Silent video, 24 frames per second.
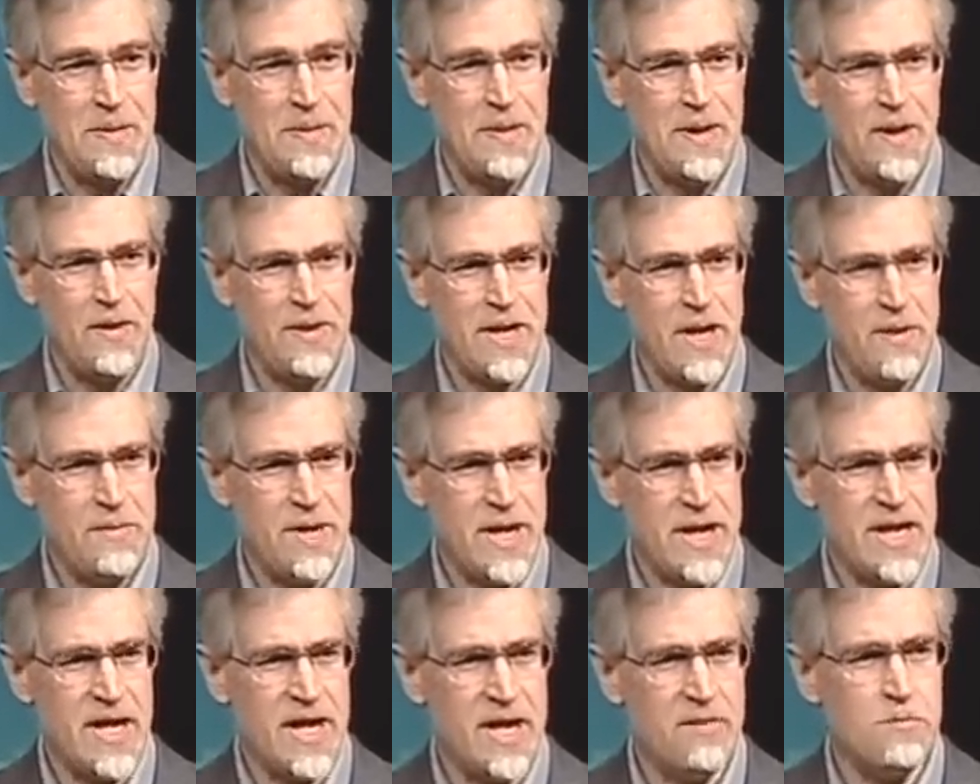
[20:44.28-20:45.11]
Now, they
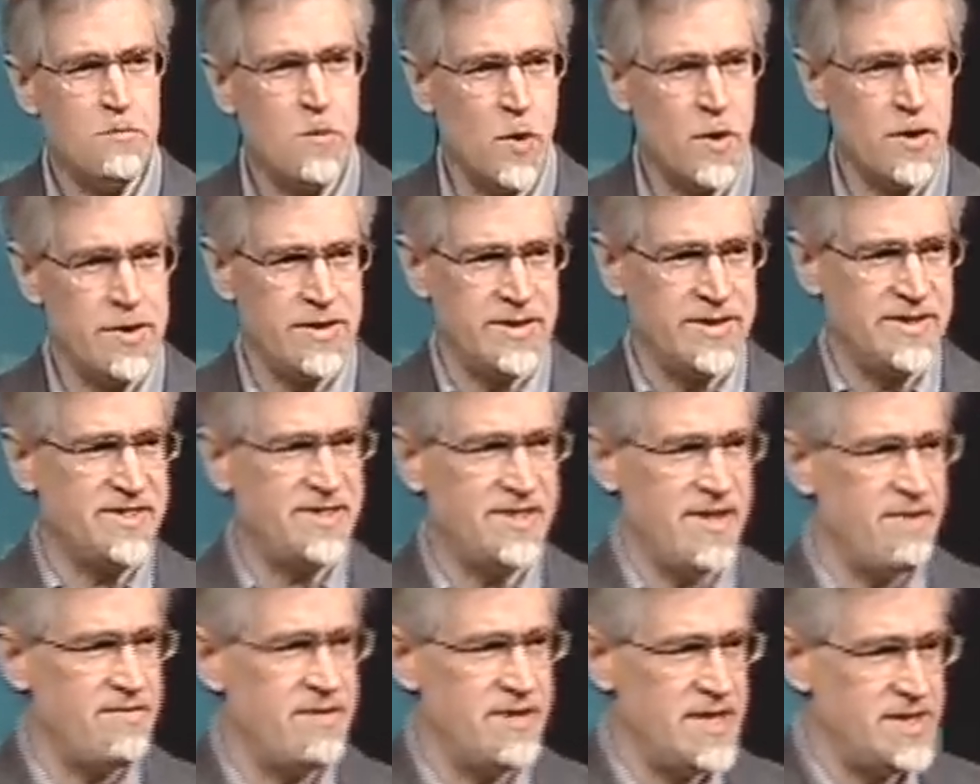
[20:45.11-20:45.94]
may have more than
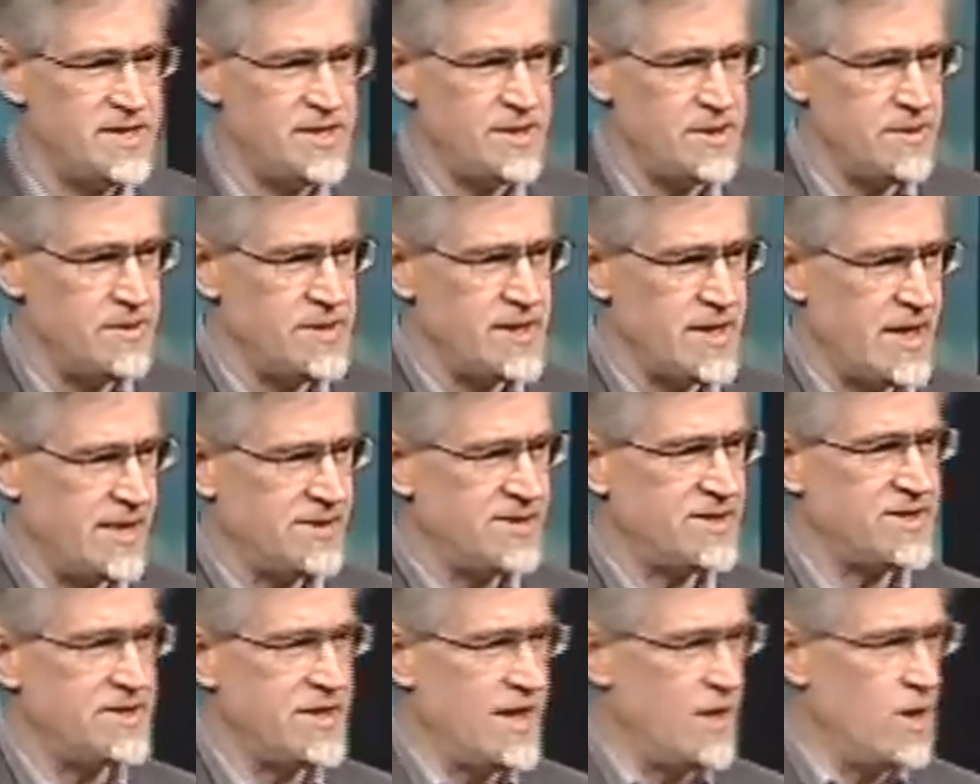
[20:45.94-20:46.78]
72
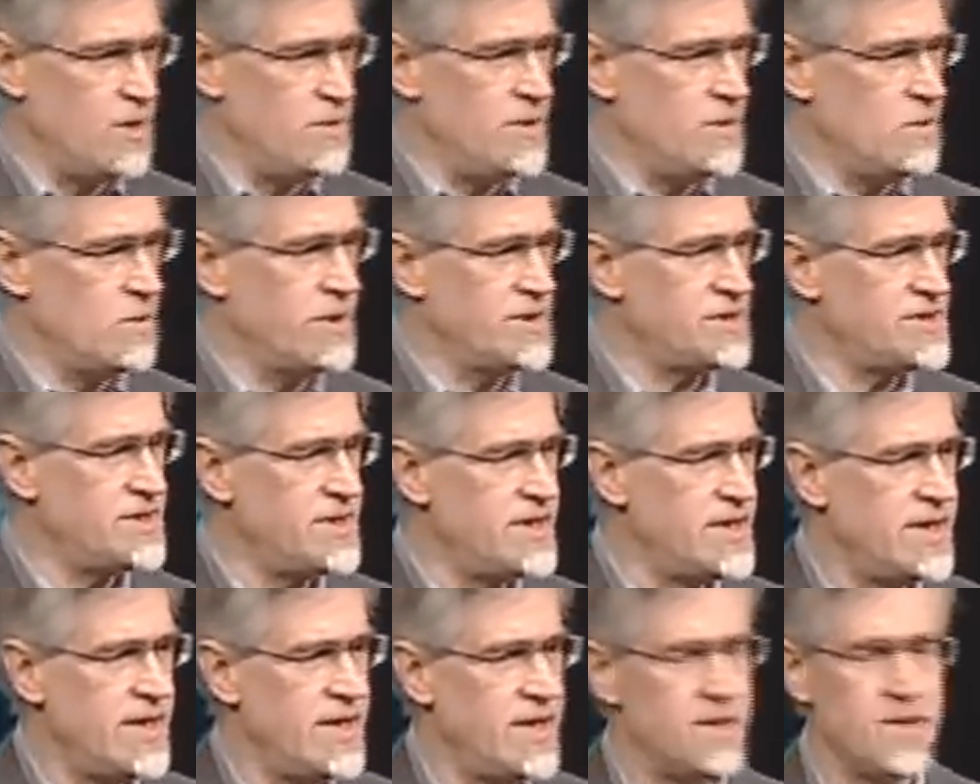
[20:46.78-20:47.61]
tests now, but when
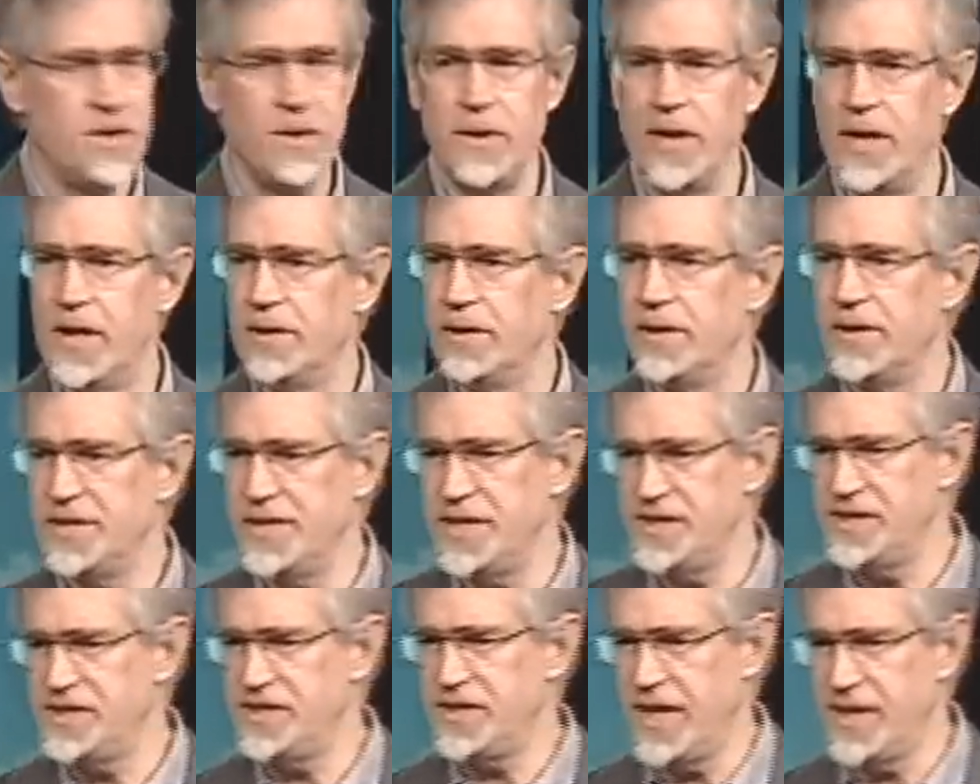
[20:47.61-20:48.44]
she had her
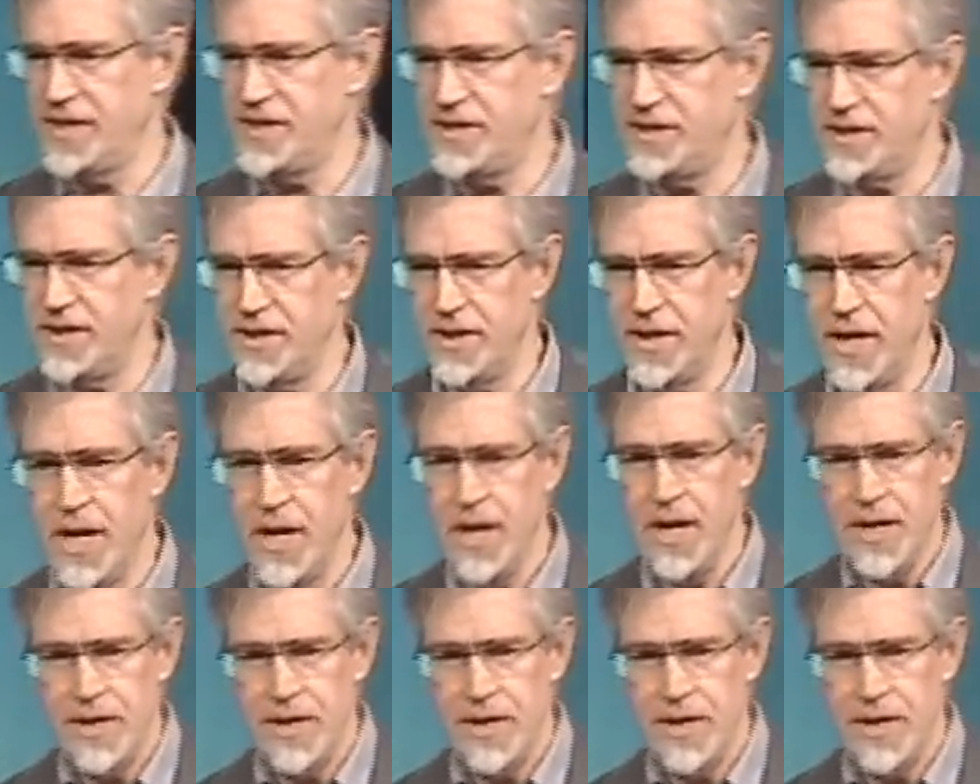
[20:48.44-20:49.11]
allergies tested,